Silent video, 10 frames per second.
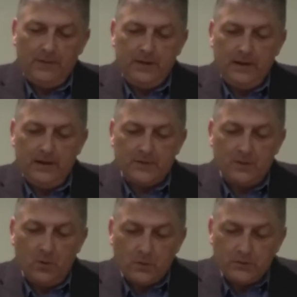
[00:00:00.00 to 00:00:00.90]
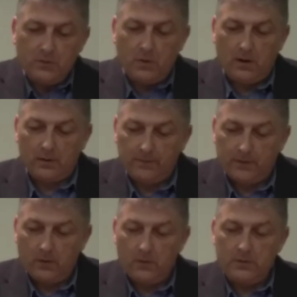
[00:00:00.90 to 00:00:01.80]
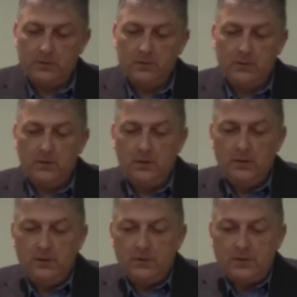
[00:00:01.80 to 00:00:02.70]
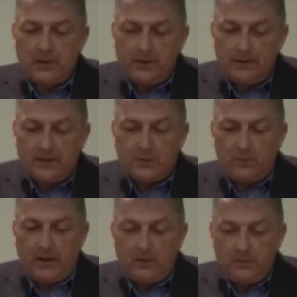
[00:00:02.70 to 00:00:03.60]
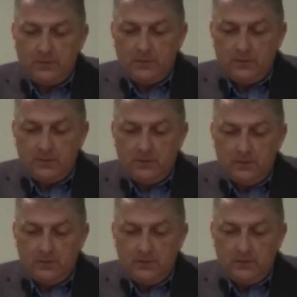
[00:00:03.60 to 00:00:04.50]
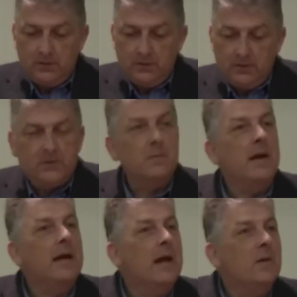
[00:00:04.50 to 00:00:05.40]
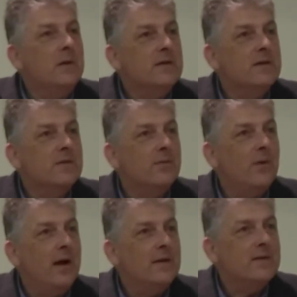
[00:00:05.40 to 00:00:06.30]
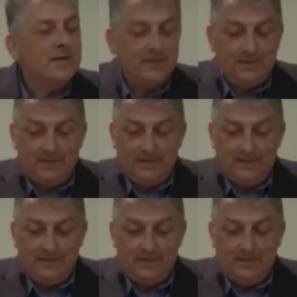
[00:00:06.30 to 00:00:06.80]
Evidently, it's not too hard for God to turn things around, to make enemies into friends,